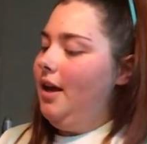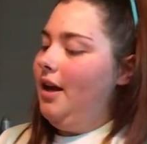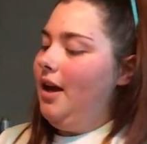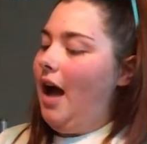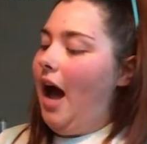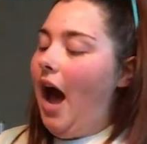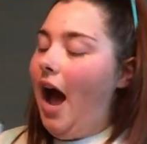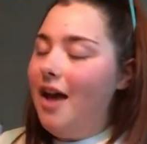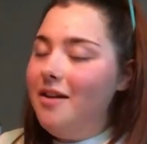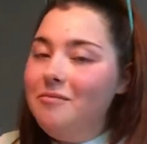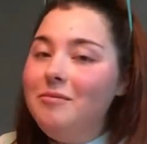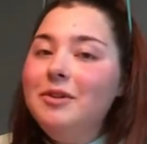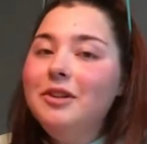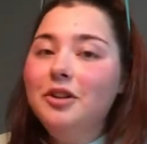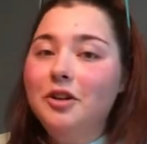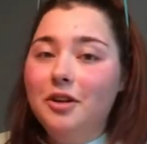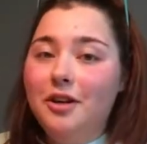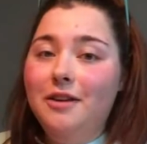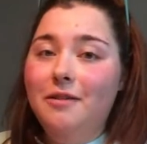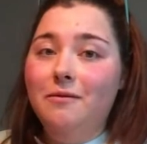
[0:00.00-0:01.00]
I've been
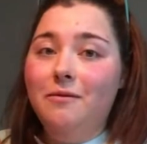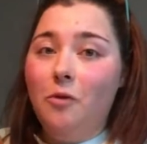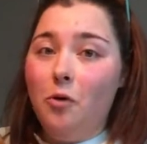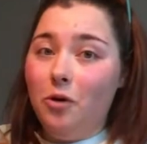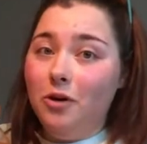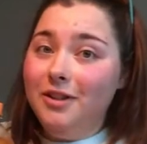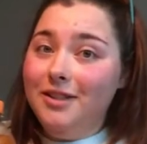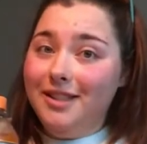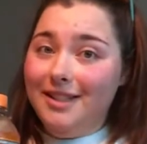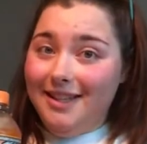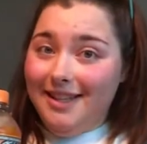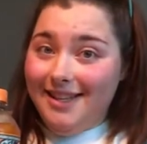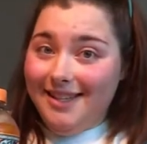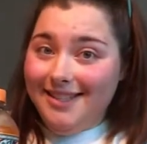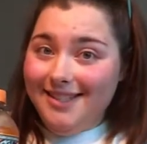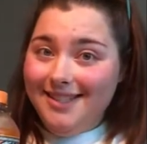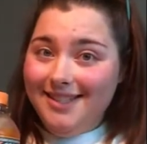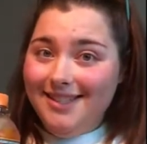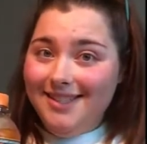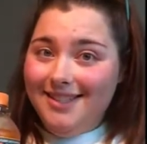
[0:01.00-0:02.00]
looking forward to
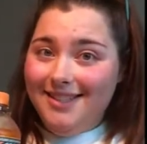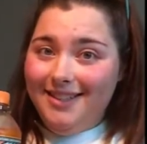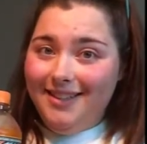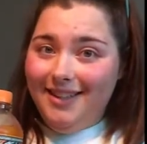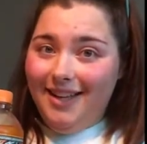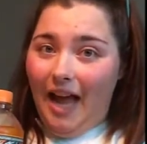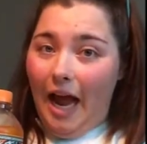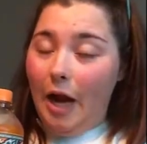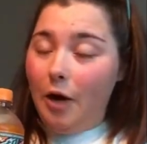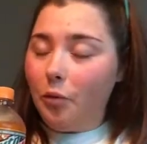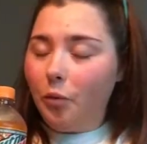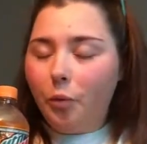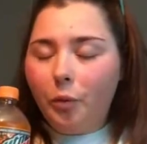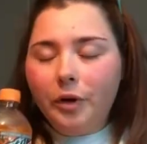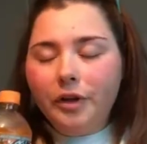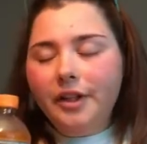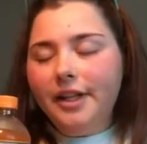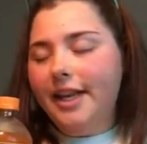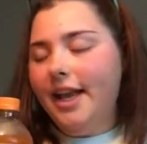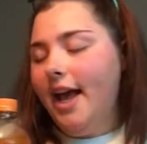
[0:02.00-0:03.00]
this. I
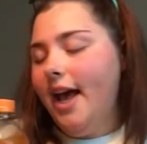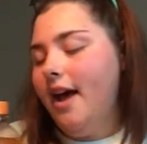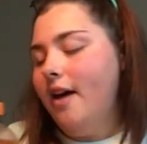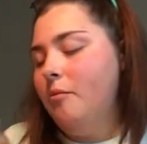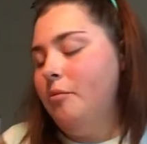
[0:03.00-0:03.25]
really have,